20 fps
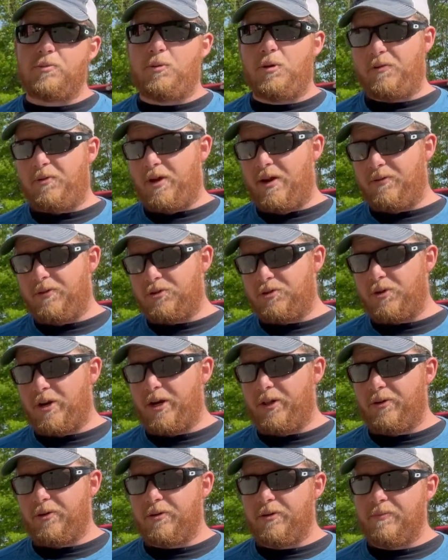But if you have the
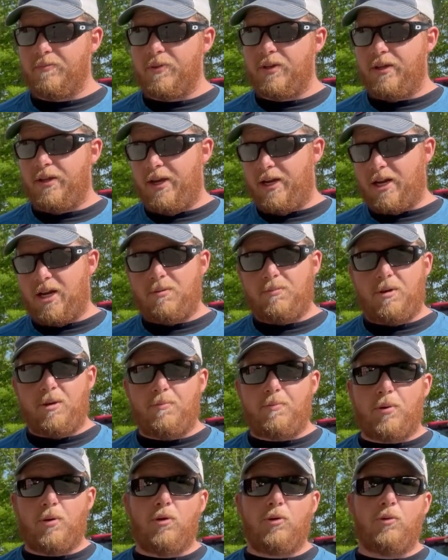trailer, it can be
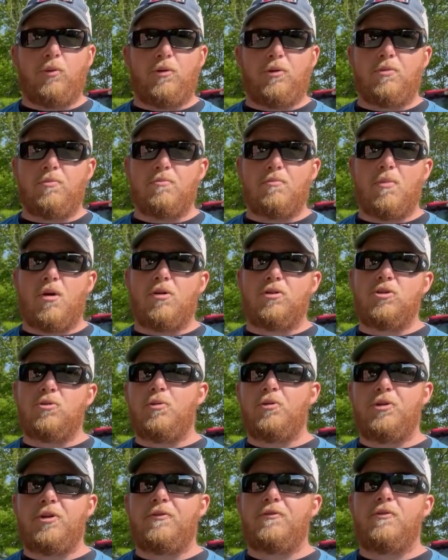pulled with
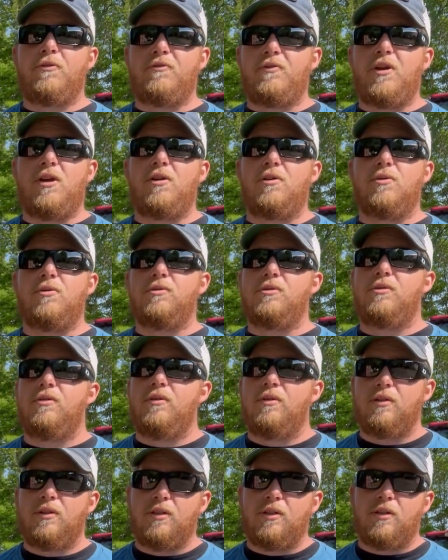multiple different vehicles.
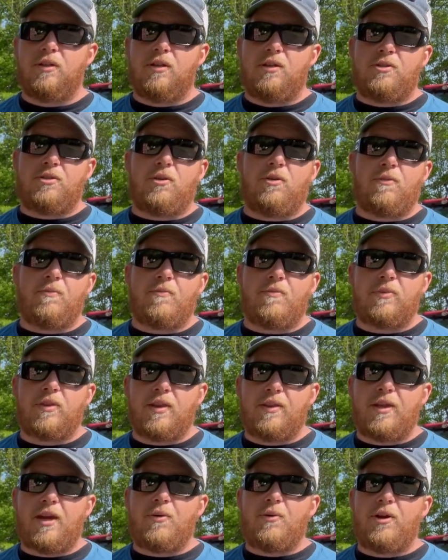So
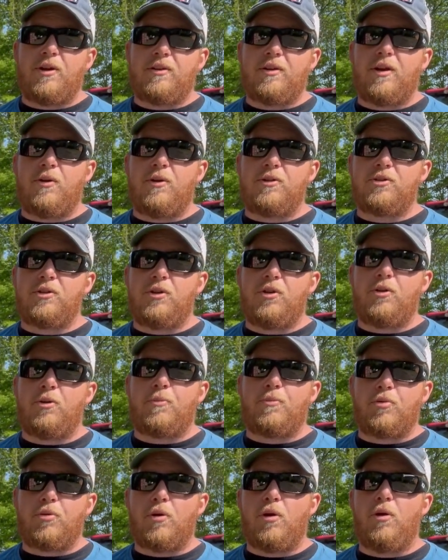that right there is another
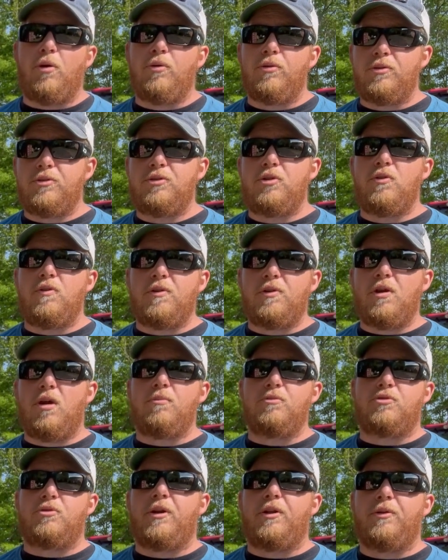pro to the
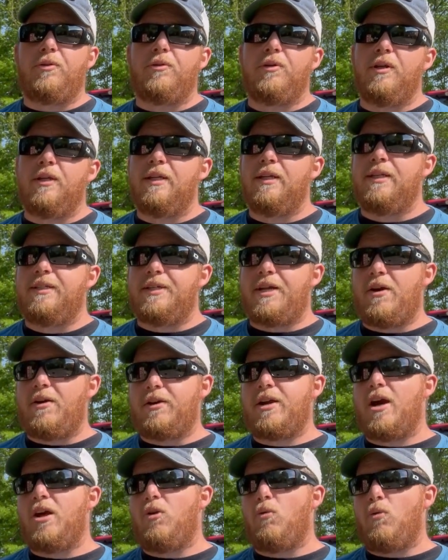dump trailer. Now I
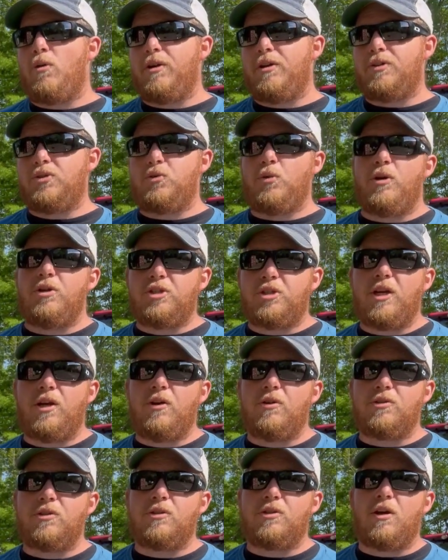kind of want to switch
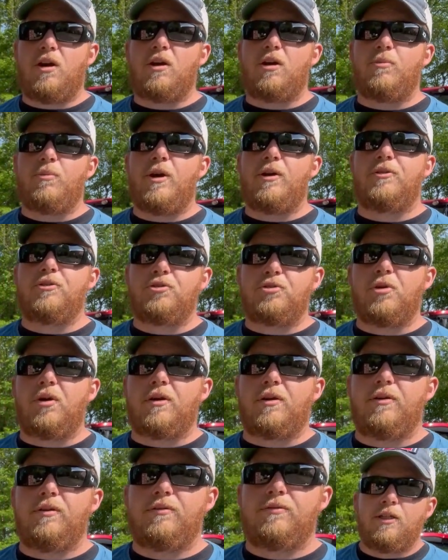gears and talk about the
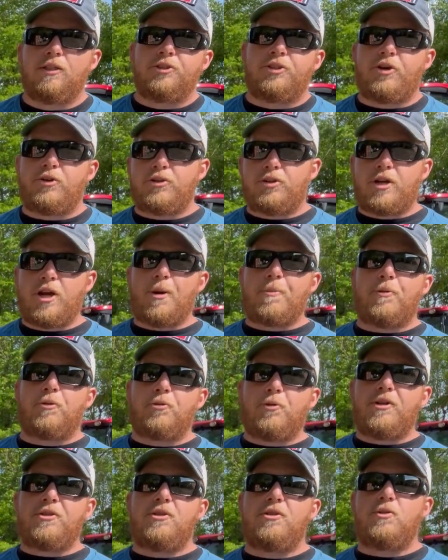truck. There's a couple of
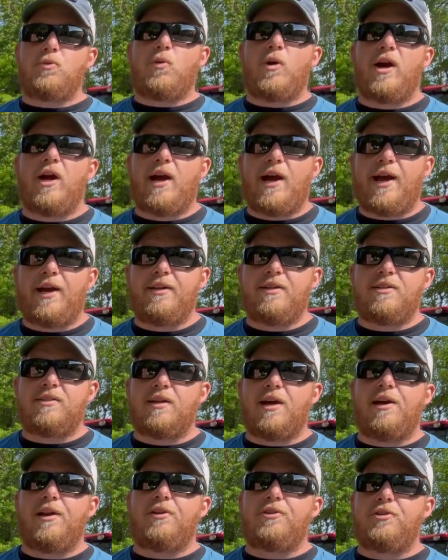reasons why I
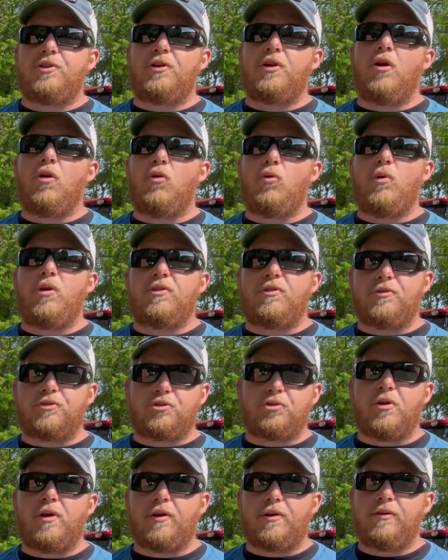decided to go with the
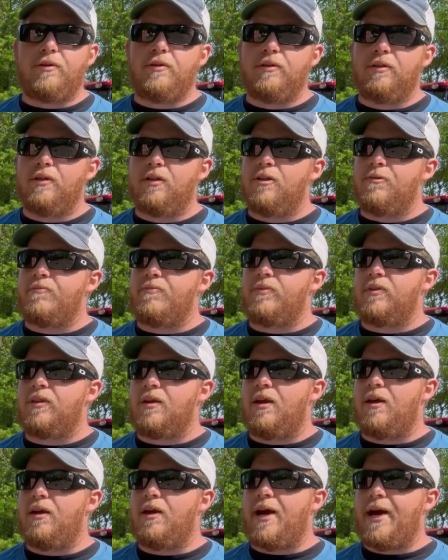truck.
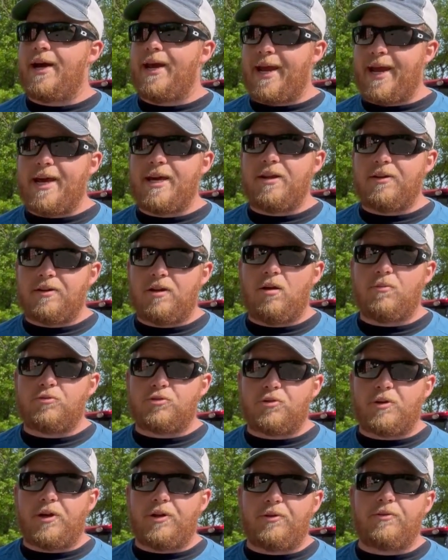I had a dump
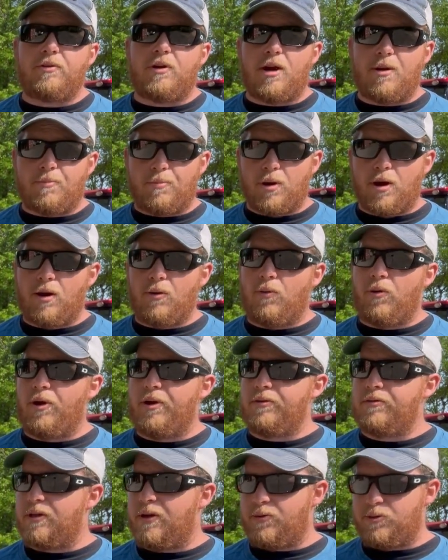trailer. I bought
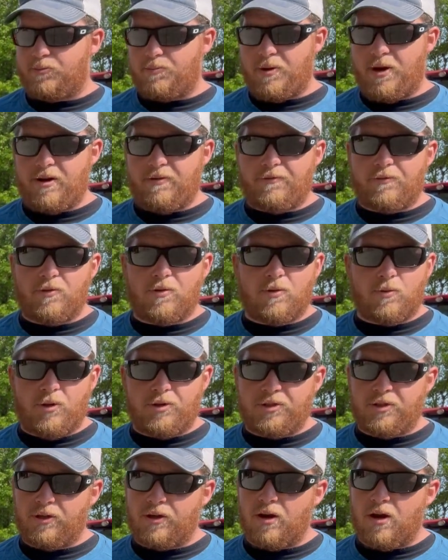one. It was paid for. It
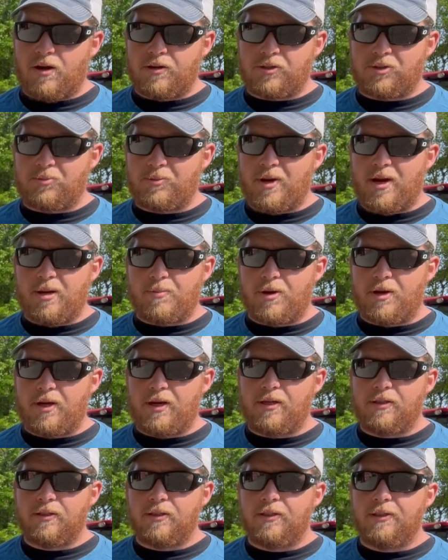wasn't costing me any
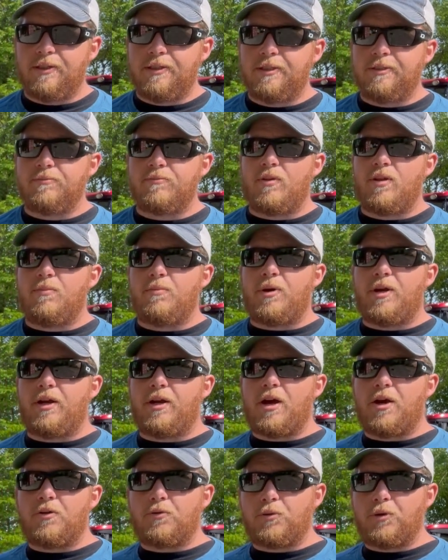money. But I
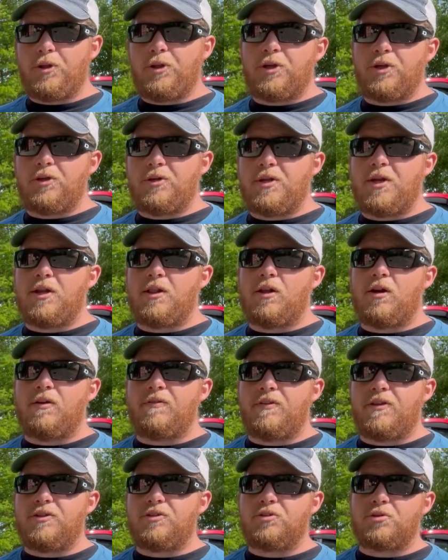got a really good deal on
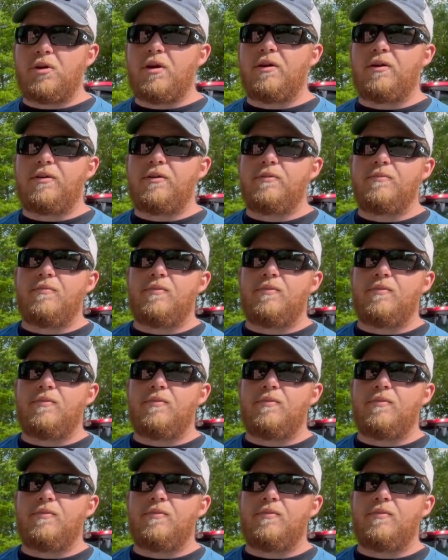this truck.